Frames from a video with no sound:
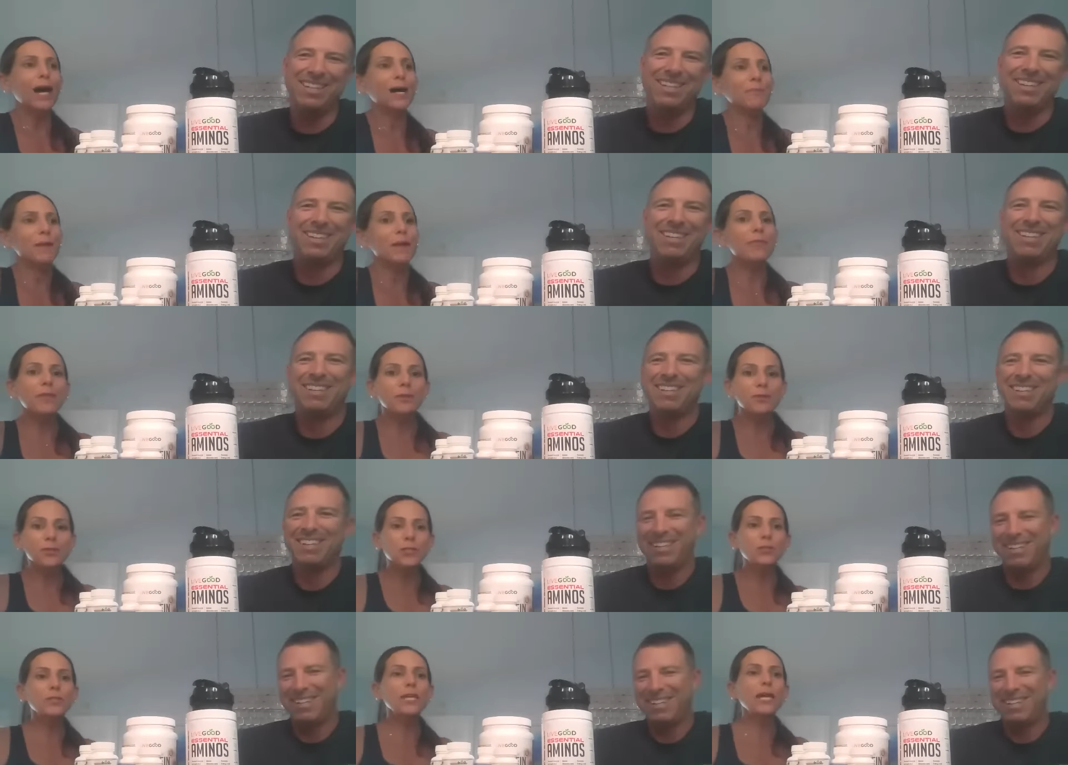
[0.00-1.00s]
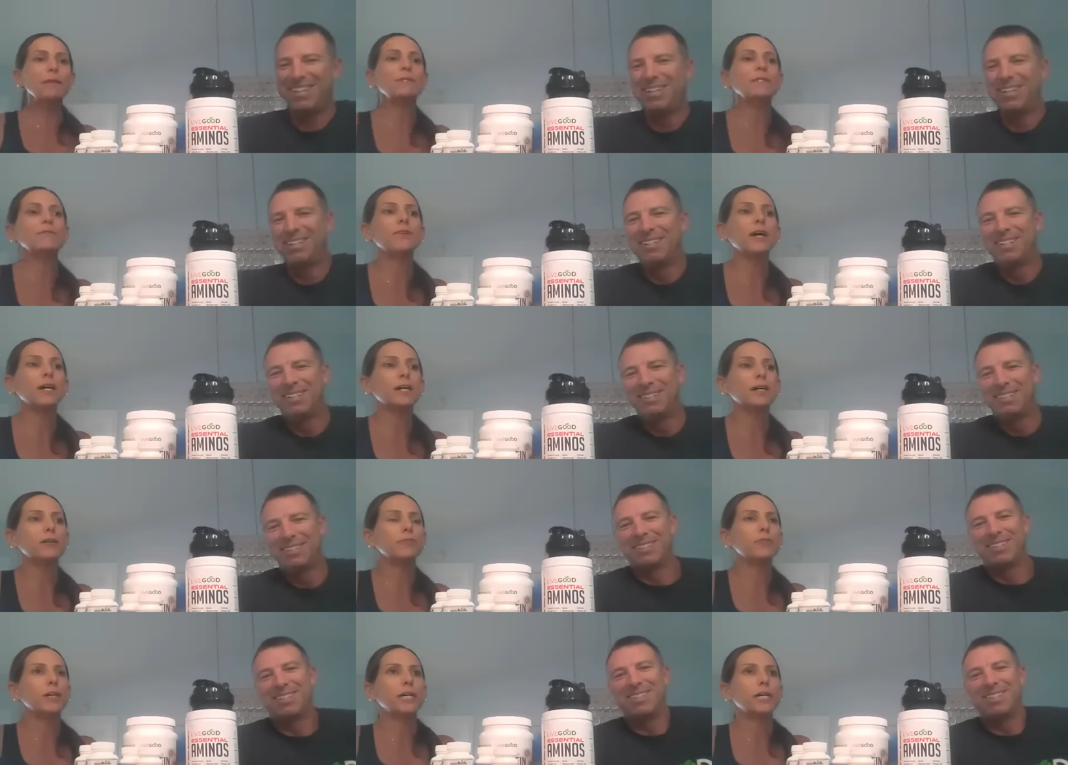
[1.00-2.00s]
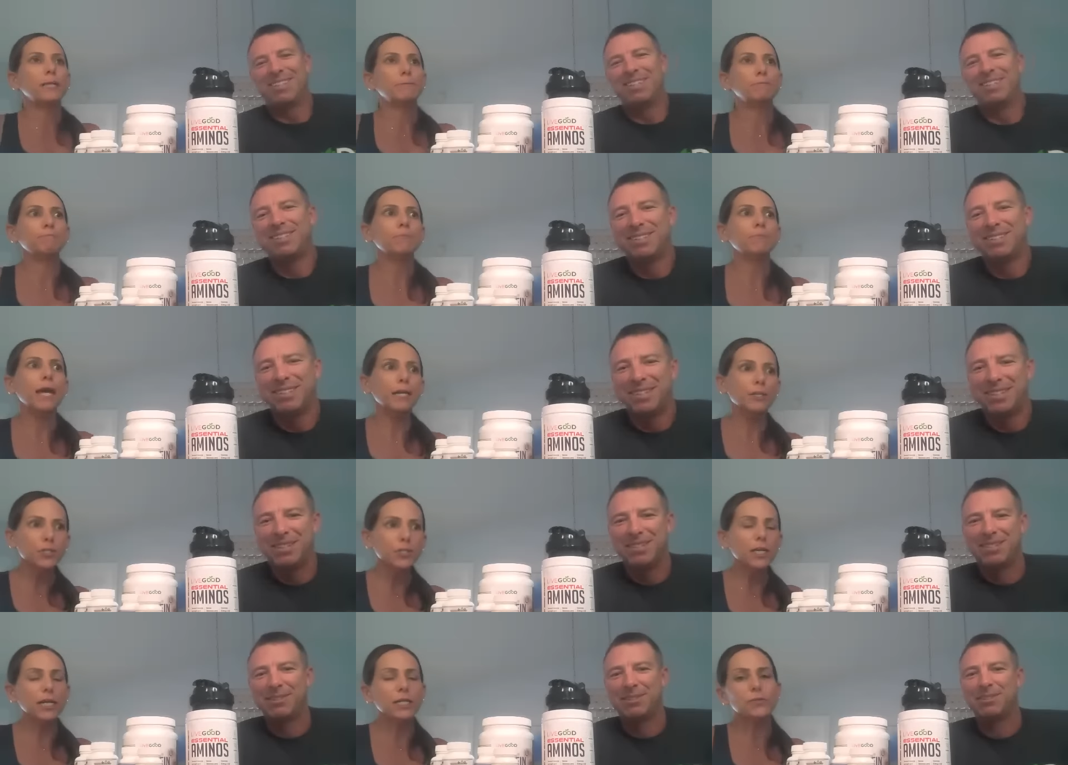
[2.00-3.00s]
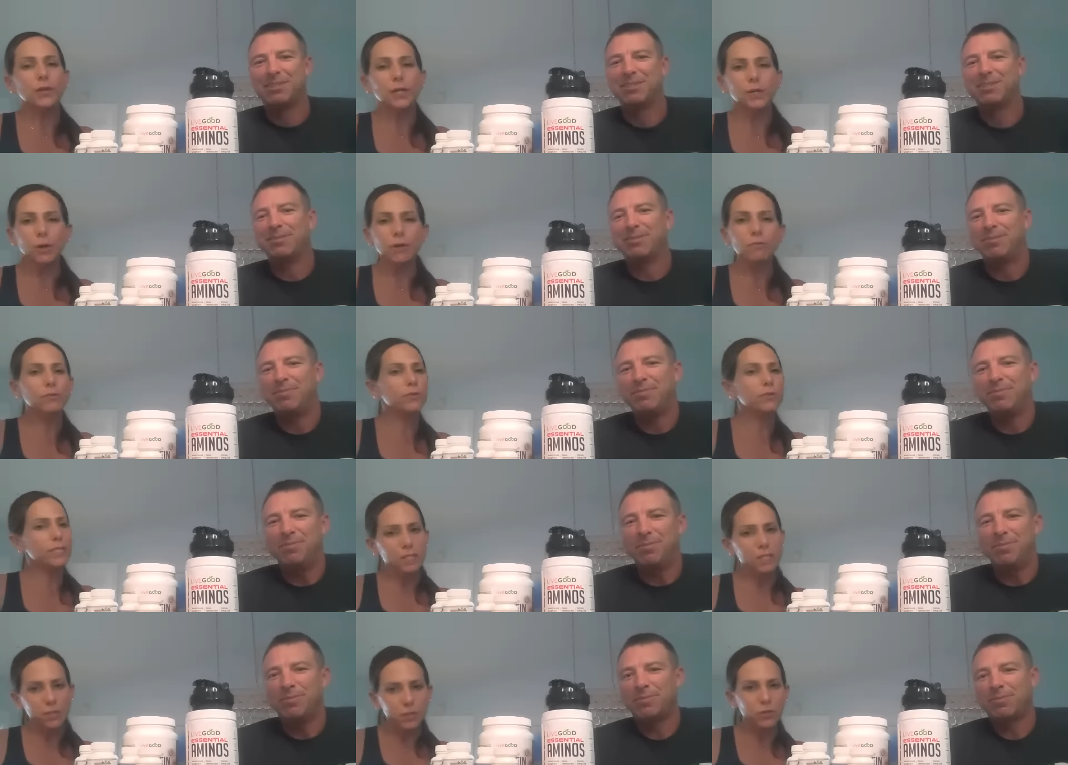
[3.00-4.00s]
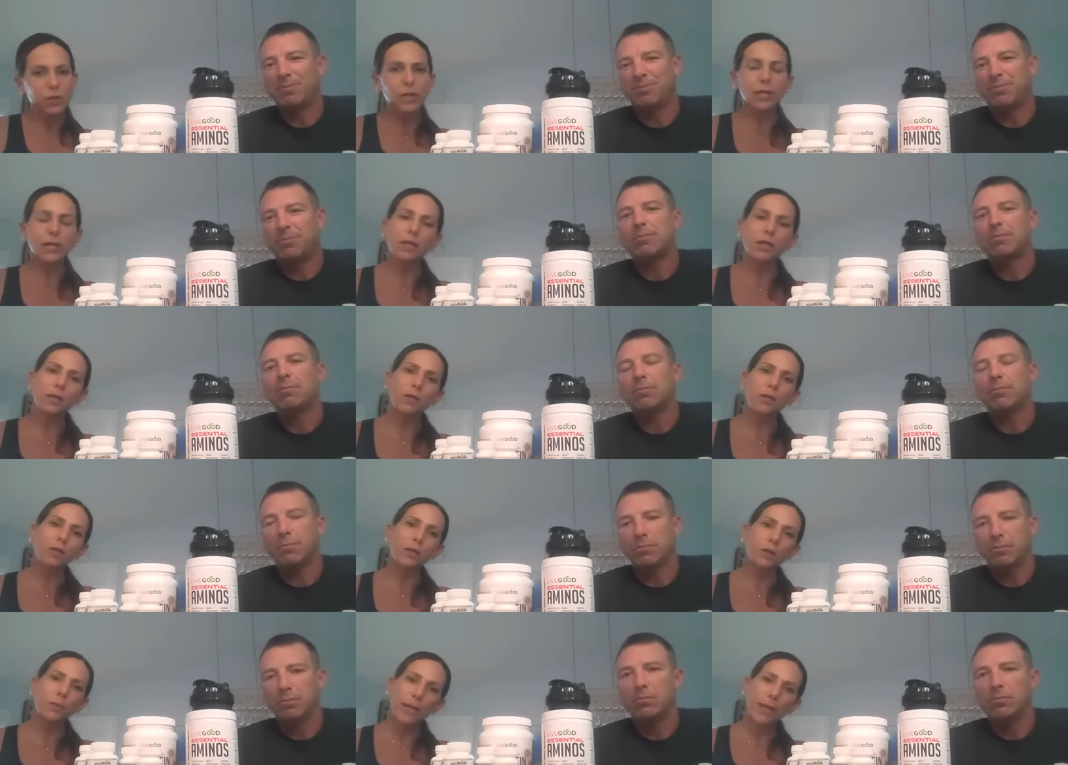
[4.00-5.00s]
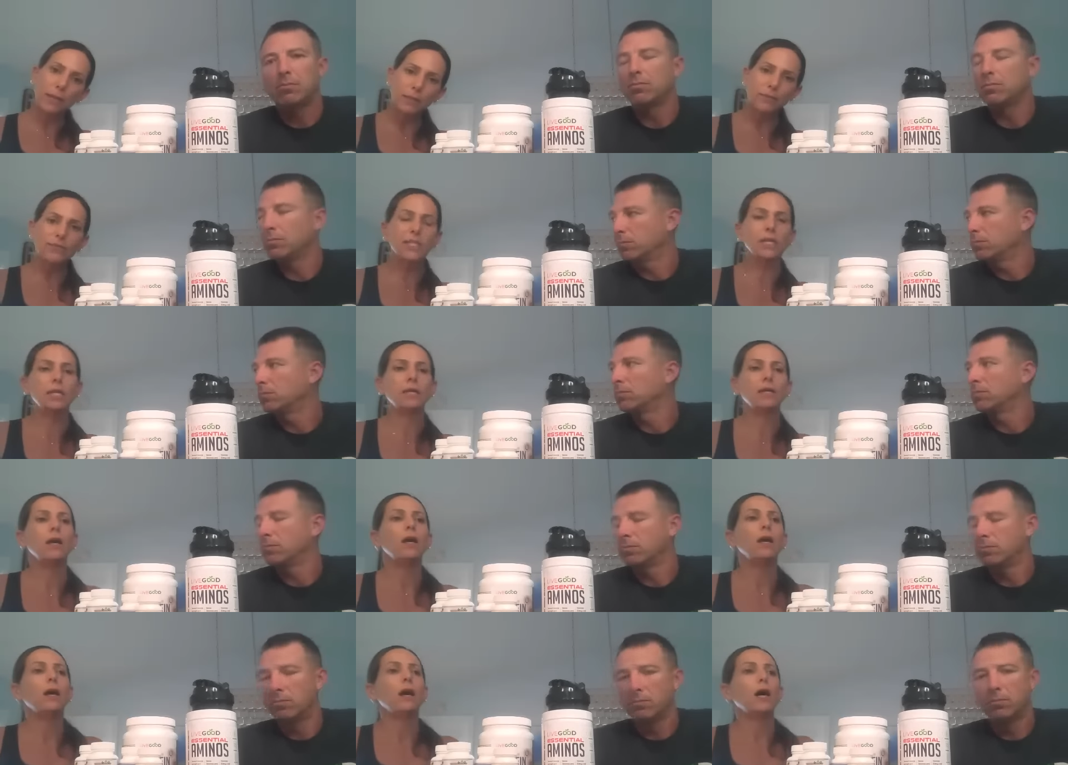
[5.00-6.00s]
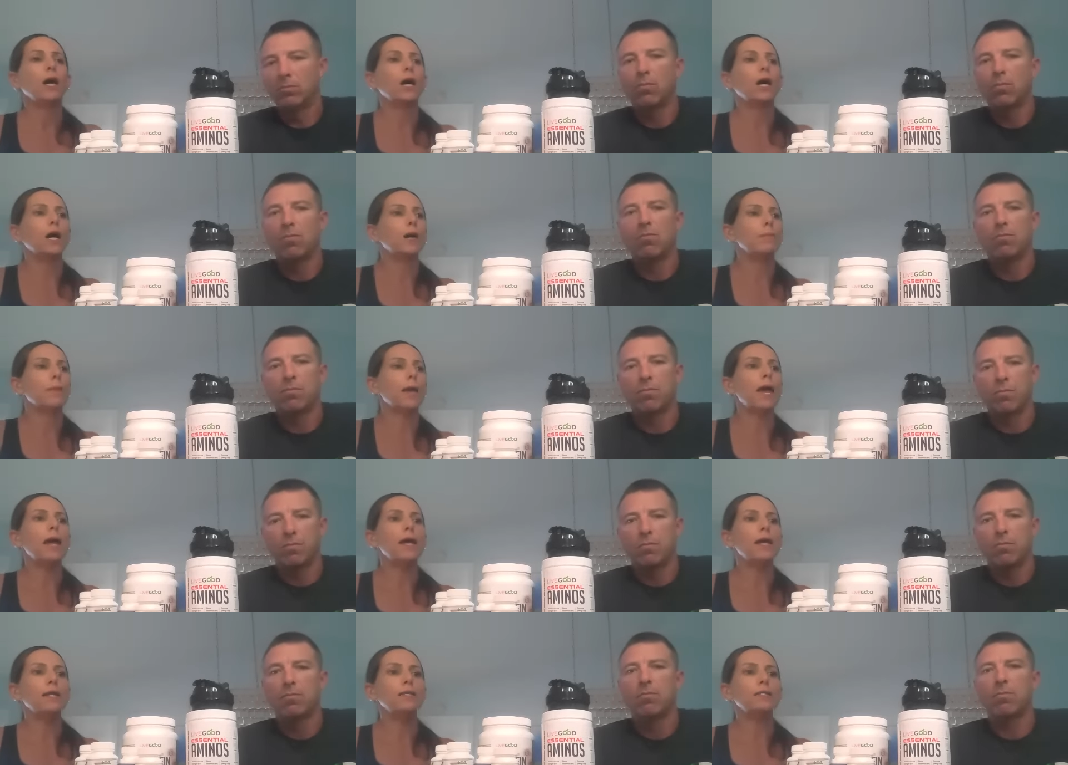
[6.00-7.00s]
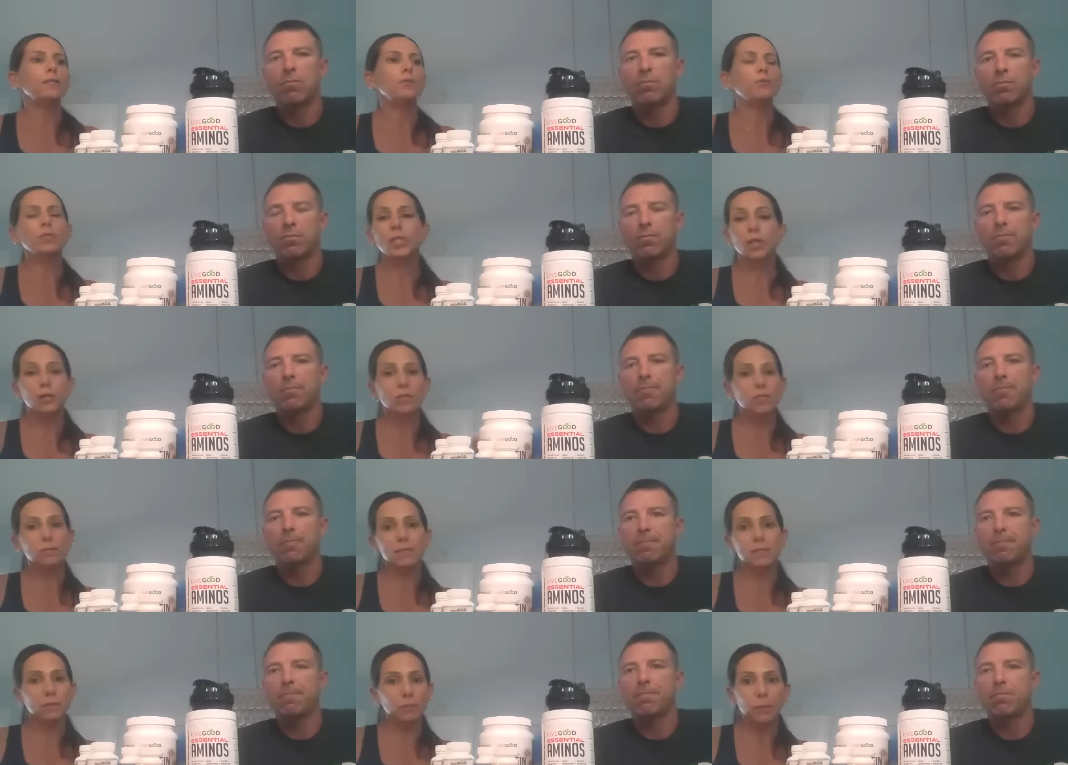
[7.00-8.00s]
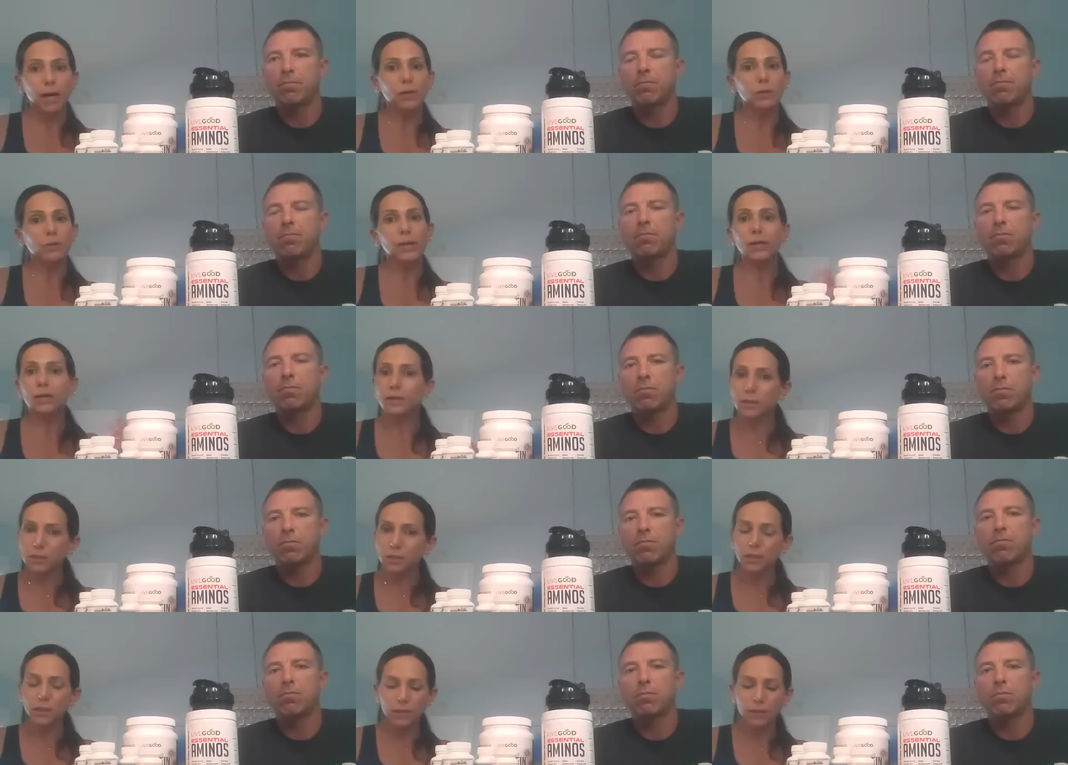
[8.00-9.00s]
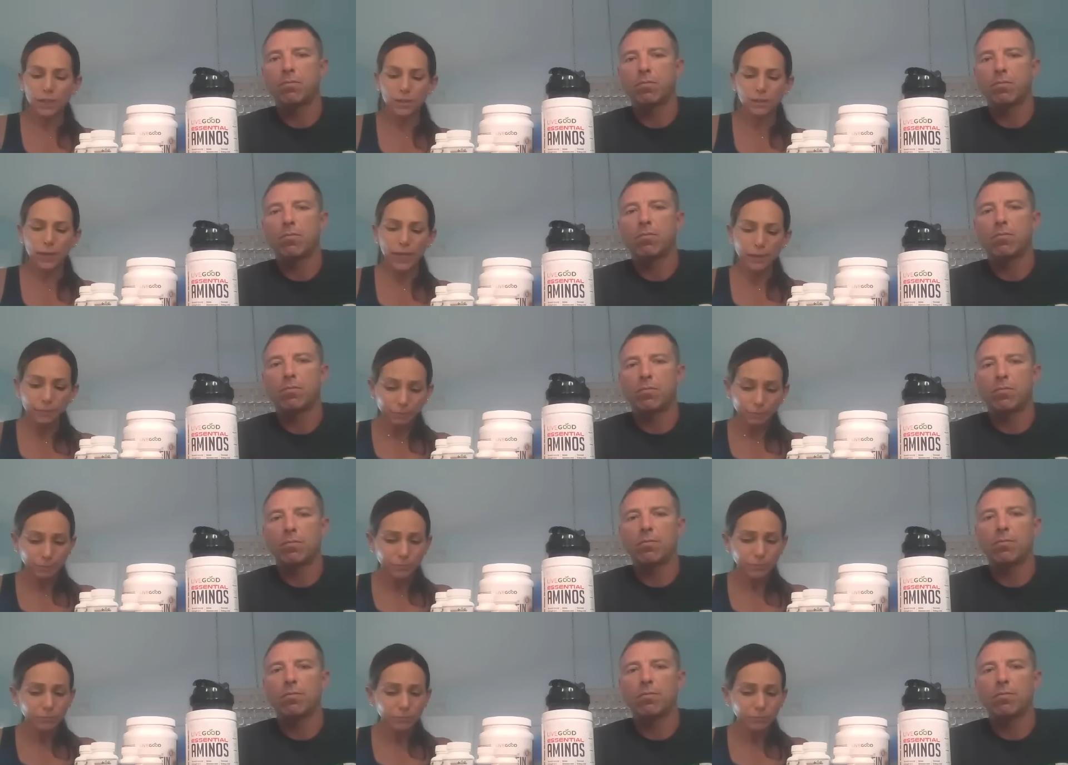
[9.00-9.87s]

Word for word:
Speaker 1: Um, and then there's two types of, of um, exercise, right? You have your resistance training, your, your weightlifting, um, and which can also be done with body weight because, you know, it is a weight.